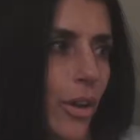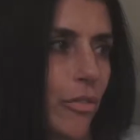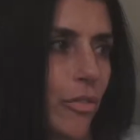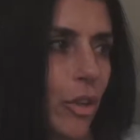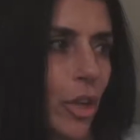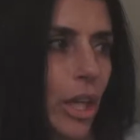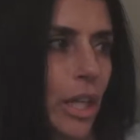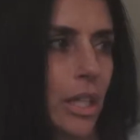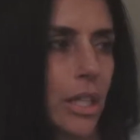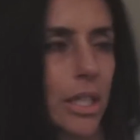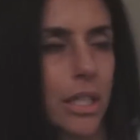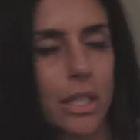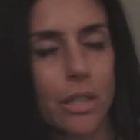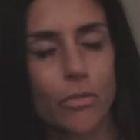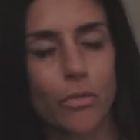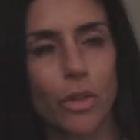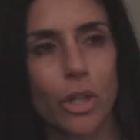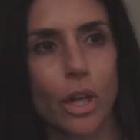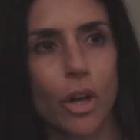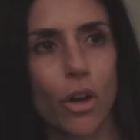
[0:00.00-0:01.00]
I feel like it's
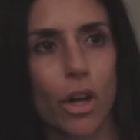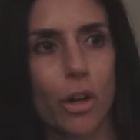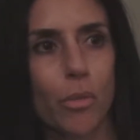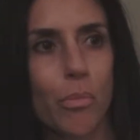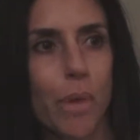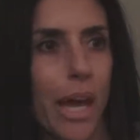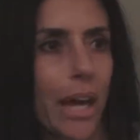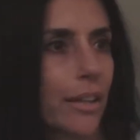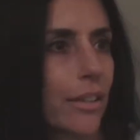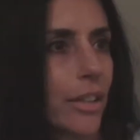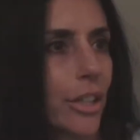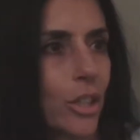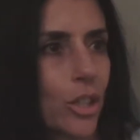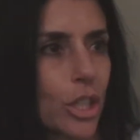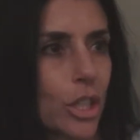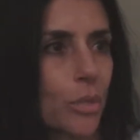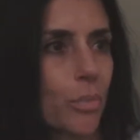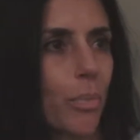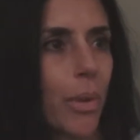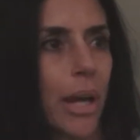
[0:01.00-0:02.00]
different automatically
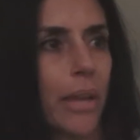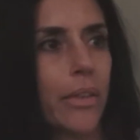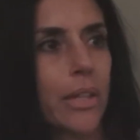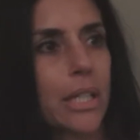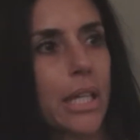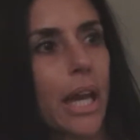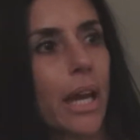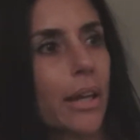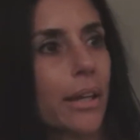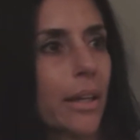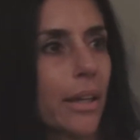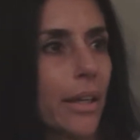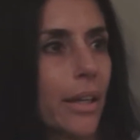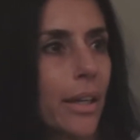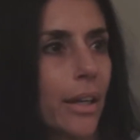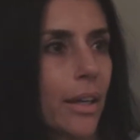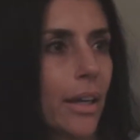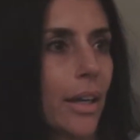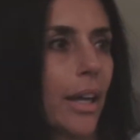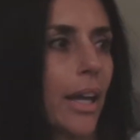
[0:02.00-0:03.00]
just by the
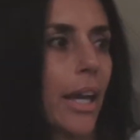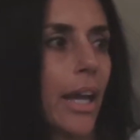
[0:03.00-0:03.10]
technique,